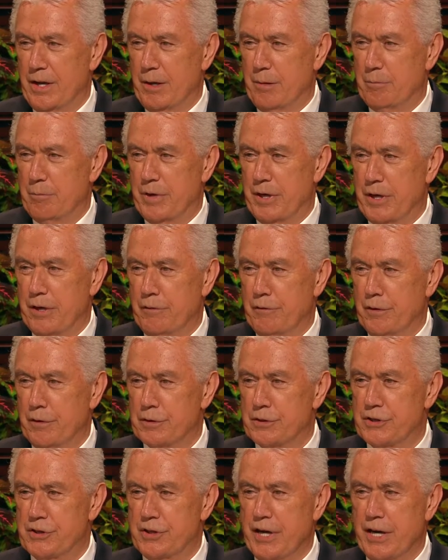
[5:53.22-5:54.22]
But if you
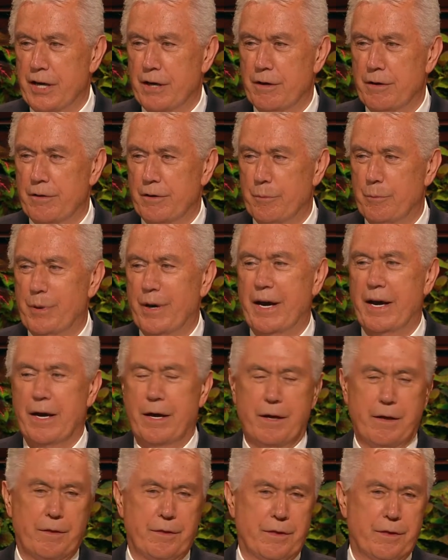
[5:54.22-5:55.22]
stay on the
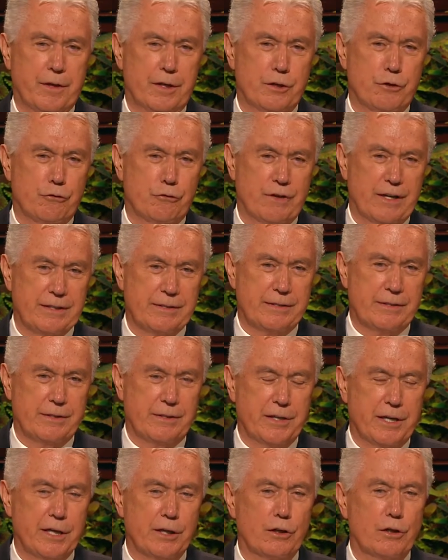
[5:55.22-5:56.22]
path and
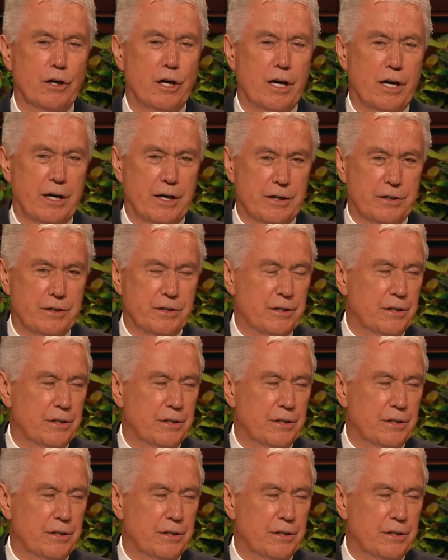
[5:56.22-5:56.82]
trust in God,